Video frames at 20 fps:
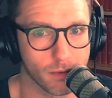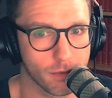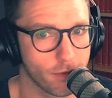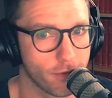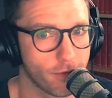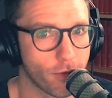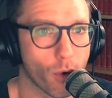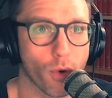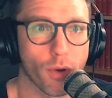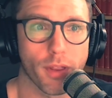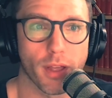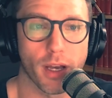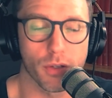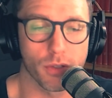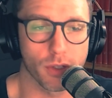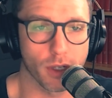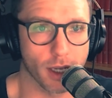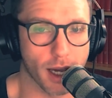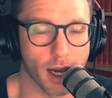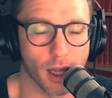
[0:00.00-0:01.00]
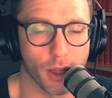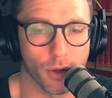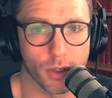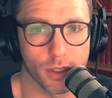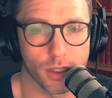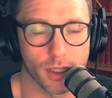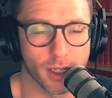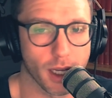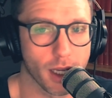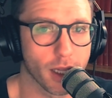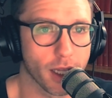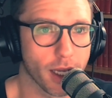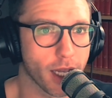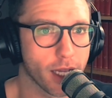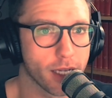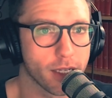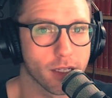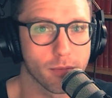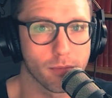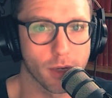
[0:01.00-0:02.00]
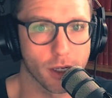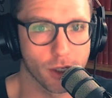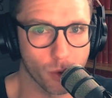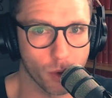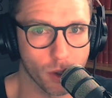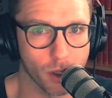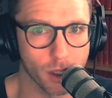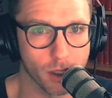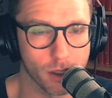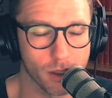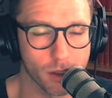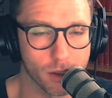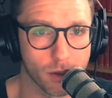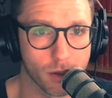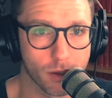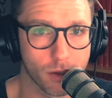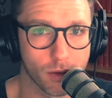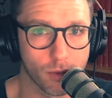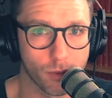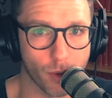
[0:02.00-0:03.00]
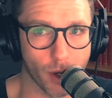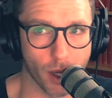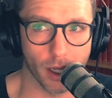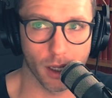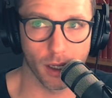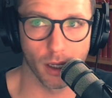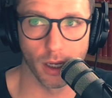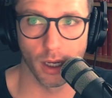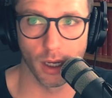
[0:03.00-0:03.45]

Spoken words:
4,000 calories a day like I did in my 20s, right?